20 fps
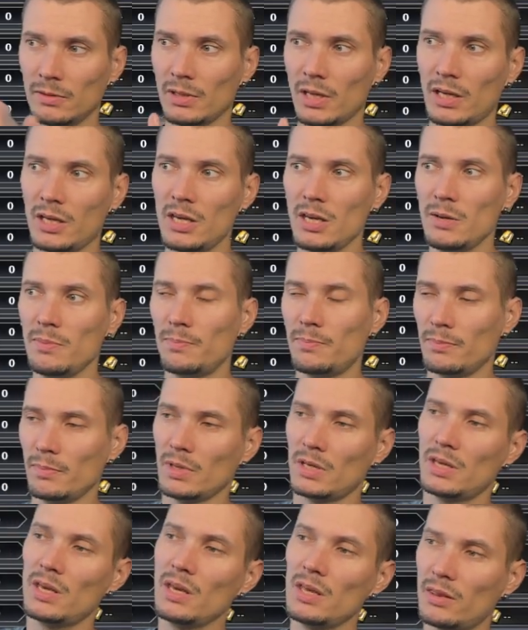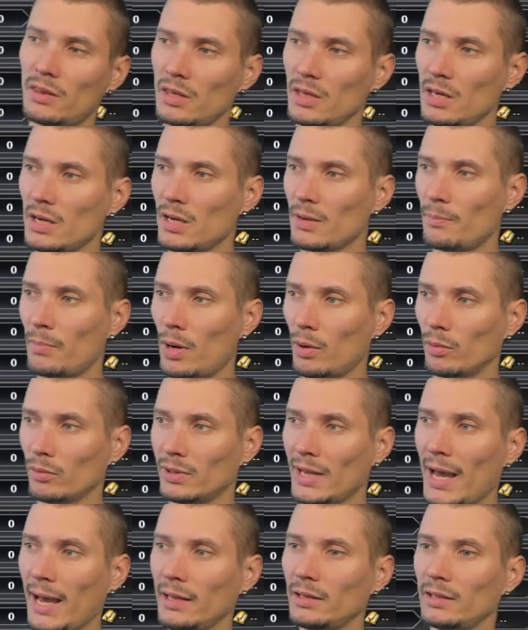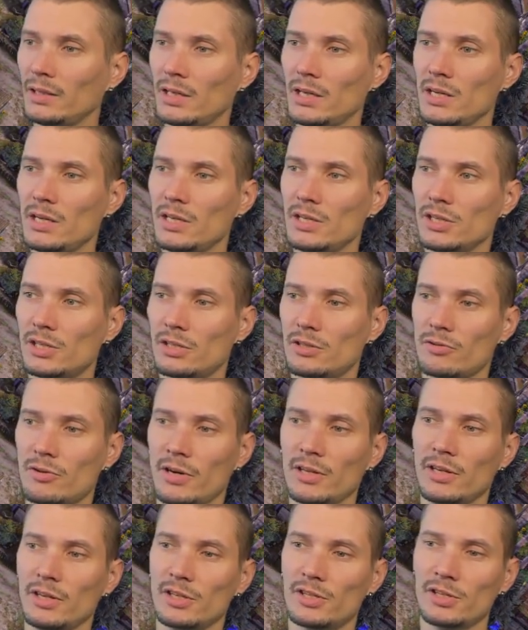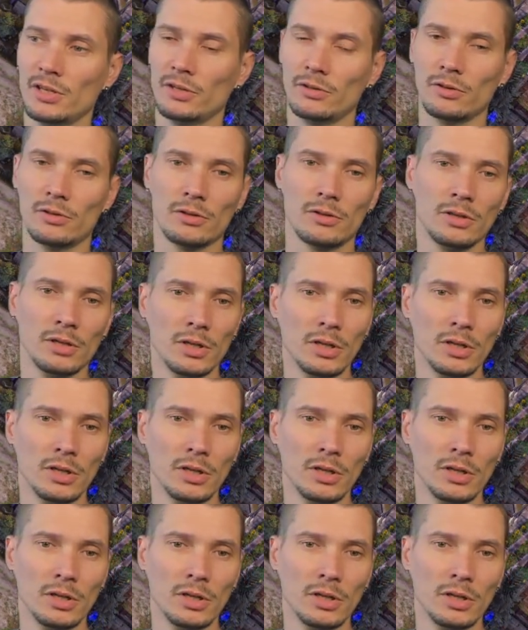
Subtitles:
the key thing about that is trading center.